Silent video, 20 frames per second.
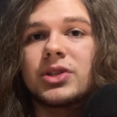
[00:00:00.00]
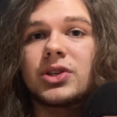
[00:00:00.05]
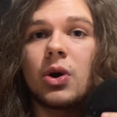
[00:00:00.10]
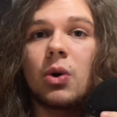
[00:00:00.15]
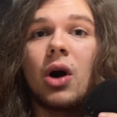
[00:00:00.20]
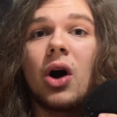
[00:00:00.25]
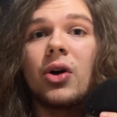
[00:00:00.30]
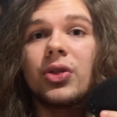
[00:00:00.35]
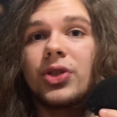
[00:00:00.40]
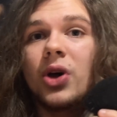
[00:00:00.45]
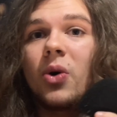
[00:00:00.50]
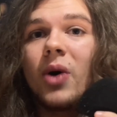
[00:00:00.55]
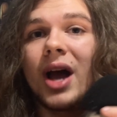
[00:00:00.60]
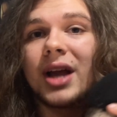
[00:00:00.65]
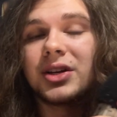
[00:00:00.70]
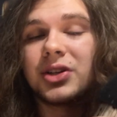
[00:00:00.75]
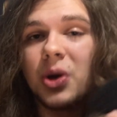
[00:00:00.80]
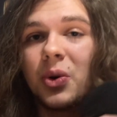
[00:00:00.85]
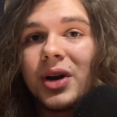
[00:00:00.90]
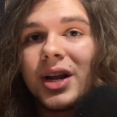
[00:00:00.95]
So although I
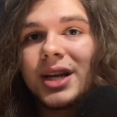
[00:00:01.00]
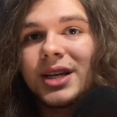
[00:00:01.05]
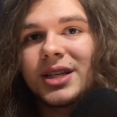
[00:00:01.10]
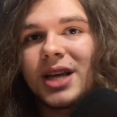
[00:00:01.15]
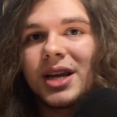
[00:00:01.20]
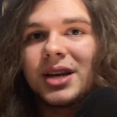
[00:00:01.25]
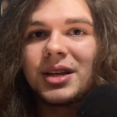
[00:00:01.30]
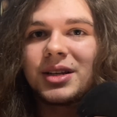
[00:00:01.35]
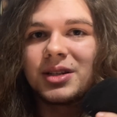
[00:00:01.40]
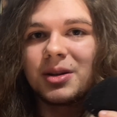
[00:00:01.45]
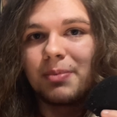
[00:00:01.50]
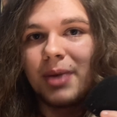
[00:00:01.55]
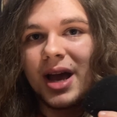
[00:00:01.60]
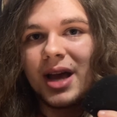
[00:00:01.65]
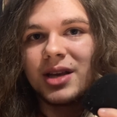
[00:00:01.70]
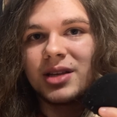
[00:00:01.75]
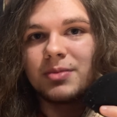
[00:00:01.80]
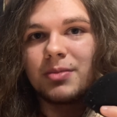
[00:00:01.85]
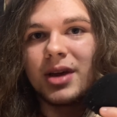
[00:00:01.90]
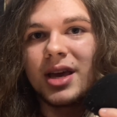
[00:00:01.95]
don't intend it to
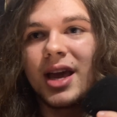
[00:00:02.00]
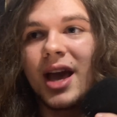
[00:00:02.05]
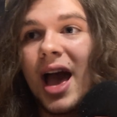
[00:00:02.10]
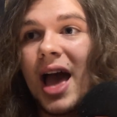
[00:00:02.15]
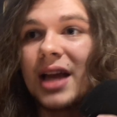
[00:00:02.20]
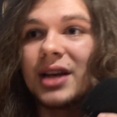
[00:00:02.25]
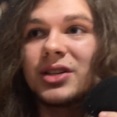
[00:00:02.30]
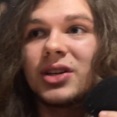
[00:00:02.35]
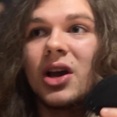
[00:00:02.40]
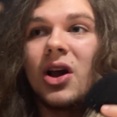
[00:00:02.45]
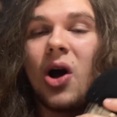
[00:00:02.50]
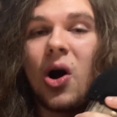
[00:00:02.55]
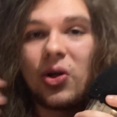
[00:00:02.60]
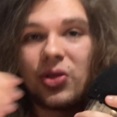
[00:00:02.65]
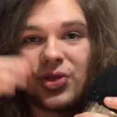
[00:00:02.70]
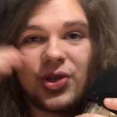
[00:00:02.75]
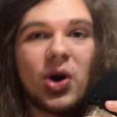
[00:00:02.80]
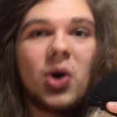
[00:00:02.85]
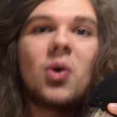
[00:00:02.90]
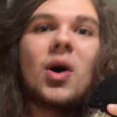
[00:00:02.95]
bias me, and
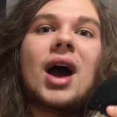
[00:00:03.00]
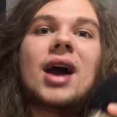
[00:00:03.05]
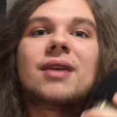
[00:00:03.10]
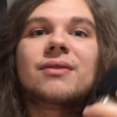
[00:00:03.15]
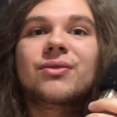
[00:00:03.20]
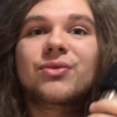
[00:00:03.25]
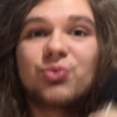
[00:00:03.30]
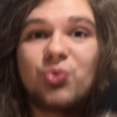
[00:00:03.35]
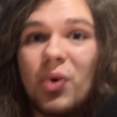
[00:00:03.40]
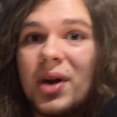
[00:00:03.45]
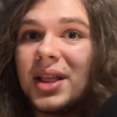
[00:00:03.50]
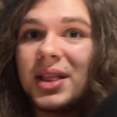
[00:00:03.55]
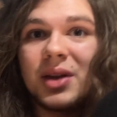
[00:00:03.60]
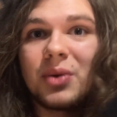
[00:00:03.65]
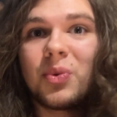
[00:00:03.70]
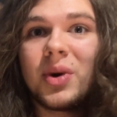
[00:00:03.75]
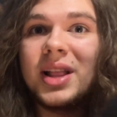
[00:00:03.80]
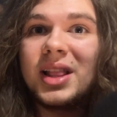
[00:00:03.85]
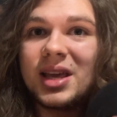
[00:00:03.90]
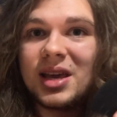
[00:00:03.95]
although I really,
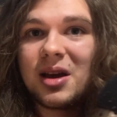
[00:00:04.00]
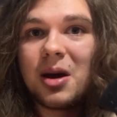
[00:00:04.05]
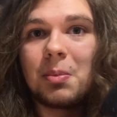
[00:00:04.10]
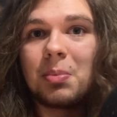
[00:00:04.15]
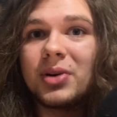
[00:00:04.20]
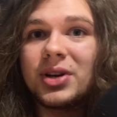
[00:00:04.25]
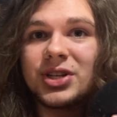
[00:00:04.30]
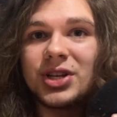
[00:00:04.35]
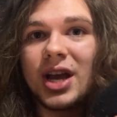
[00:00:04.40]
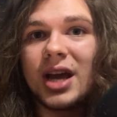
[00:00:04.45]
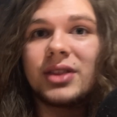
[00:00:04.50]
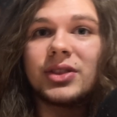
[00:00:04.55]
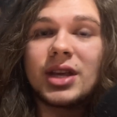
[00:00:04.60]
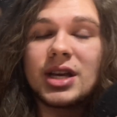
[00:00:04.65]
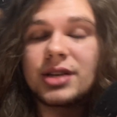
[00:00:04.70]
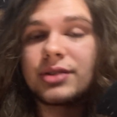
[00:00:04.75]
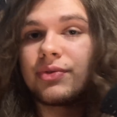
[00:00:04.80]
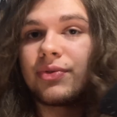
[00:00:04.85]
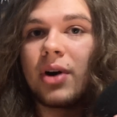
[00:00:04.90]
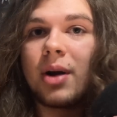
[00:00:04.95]
really appreciate
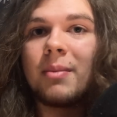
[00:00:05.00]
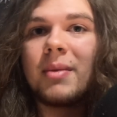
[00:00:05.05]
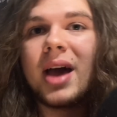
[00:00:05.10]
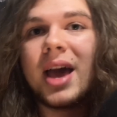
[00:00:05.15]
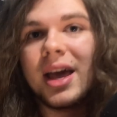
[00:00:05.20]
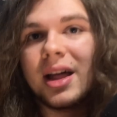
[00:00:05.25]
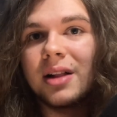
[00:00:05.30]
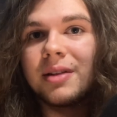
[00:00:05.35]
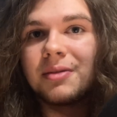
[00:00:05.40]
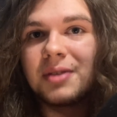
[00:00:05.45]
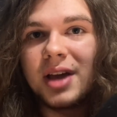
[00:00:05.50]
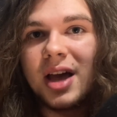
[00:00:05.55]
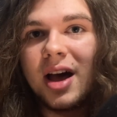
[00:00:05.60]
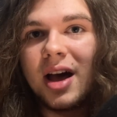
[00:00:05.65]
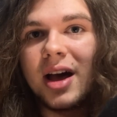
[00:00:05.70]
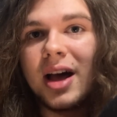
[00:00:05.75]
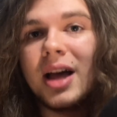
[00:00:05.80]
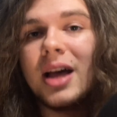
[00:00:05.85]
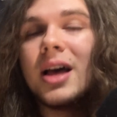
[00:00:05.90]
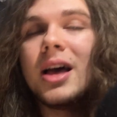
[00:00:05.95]
this from
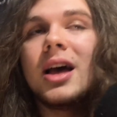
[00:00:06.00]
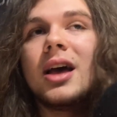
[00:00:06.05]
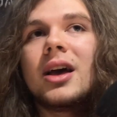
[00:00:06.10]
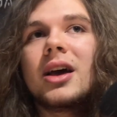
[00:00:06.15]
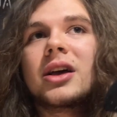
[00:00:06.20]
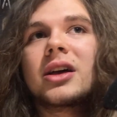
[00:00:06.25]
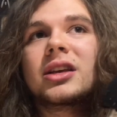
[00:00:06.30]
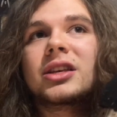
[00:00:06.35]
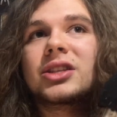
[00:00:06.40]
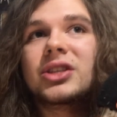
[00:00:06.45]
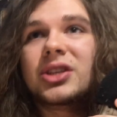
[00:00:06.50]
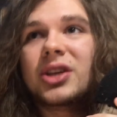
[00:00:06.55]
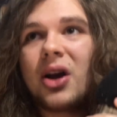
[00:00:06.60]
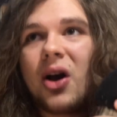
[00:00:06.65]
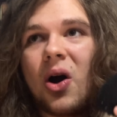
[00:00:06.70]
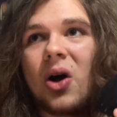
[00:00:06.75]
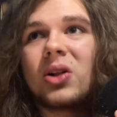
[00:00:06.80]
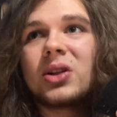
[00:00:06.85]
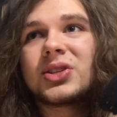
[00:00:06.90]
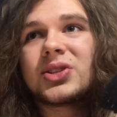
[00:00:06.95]
ALVR, you
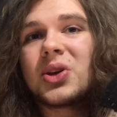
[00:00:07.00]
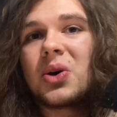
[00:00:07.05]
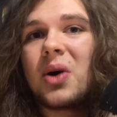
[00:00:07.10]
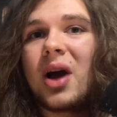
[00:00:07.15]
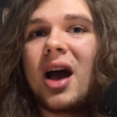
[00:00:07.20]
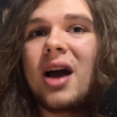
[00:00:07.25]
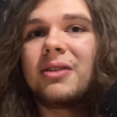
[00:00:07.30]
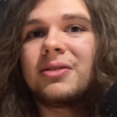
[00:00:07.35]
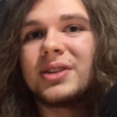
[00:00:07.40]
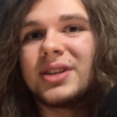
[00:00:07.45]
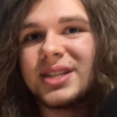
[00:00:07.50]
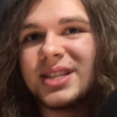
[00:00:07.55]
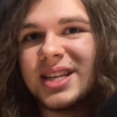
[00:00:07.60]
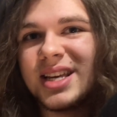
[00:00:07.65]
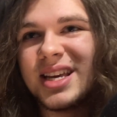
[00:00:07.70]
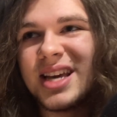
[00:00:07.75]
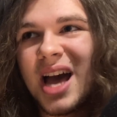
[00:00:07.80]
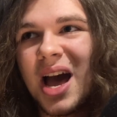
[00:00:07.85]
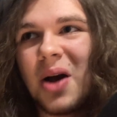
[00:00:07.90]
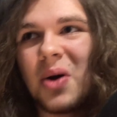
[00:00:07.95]
also have to
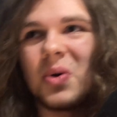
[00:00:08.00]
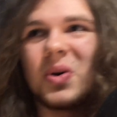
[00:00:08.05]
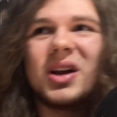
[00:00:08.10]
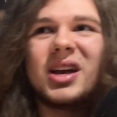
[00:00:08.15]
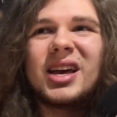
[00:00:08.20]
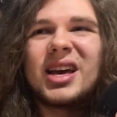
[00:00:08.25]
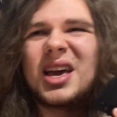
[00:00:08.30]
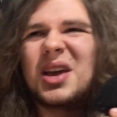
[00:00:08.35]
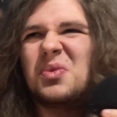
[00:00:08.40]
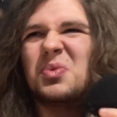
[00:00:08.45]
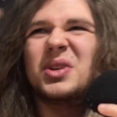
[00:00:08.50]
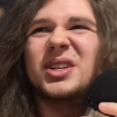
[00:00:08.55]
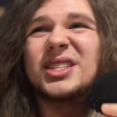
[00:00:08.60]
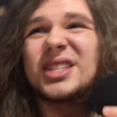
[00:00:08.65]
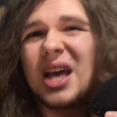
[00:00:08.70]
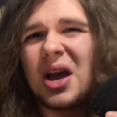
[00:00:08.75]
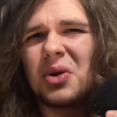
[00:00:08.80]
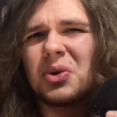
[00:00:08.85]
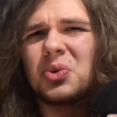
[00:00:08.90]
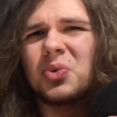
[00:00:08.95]
see how it would
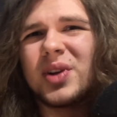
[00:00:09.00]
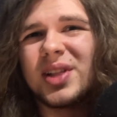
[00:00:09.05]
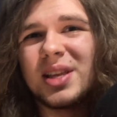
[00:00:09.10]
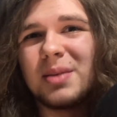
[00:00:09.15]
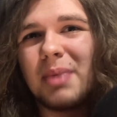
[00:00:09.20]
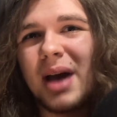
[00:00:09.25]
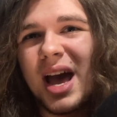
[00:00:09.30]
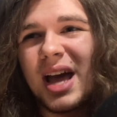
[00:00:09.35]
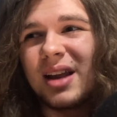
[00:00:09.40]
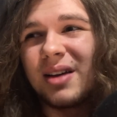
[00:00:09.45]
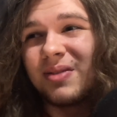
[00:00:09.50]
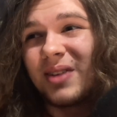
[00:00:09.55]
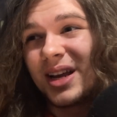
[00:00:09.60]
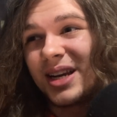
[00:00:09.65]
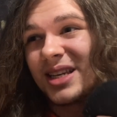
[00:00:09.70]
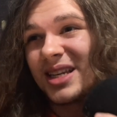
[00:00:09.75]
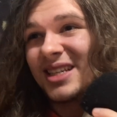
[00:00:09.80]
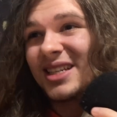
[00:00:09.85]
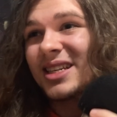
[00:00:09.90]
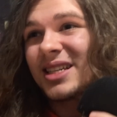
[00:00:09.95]
sound really bad if I
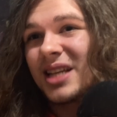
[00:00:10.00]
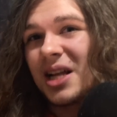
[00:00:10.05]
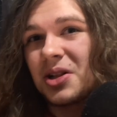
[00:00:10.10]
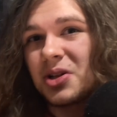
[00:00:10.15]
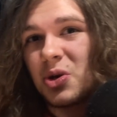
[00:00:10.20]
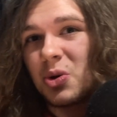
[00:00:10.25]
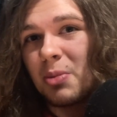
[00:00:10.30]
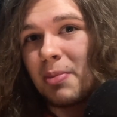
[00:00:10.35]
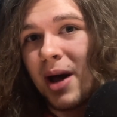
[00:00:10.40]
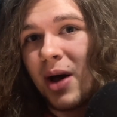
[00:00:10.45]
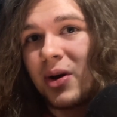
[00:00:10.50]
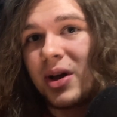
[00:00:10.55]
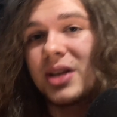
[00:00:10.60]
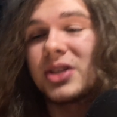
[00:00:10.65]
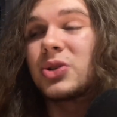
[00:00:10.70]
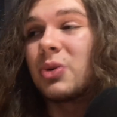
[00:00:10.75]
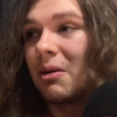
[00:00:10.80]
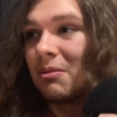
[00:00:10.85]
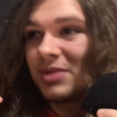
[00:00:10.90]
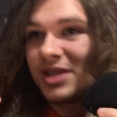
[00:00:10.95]
didn't tell you about it,
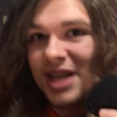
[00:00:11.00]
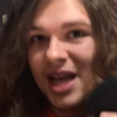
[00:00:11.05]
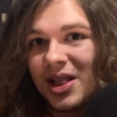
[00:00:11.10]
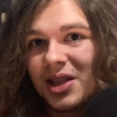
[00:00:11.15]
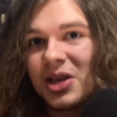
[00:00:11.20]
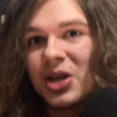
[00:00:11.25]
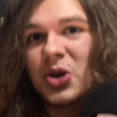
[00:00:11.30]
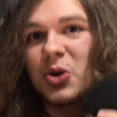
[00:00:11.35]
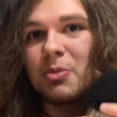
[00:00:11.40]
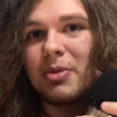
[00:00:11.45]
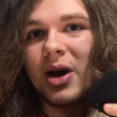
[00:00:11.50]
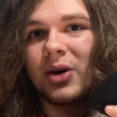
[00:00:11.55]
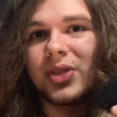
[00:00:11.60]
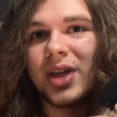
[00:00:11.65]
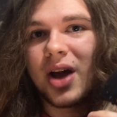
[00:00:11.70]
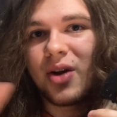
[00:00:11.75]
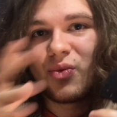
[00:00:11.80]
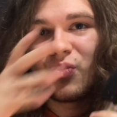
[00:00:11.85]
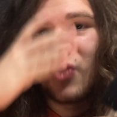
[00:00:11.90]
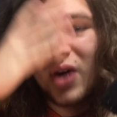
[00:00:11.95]
so I'm telling you about
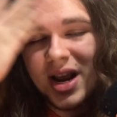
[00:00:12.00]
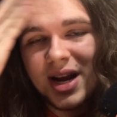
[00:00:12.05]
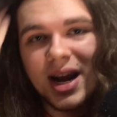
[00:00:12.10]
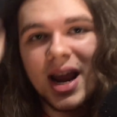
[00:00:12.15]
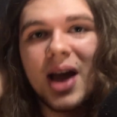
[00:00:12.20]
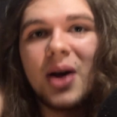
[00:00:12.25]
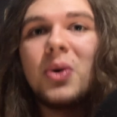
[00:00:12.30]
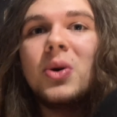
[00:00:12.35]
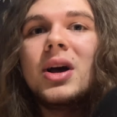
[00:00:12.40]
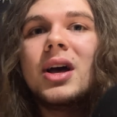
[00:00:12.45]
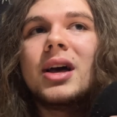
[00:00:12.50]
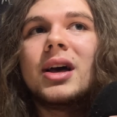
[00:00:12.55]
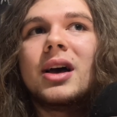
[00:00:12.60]
that right now.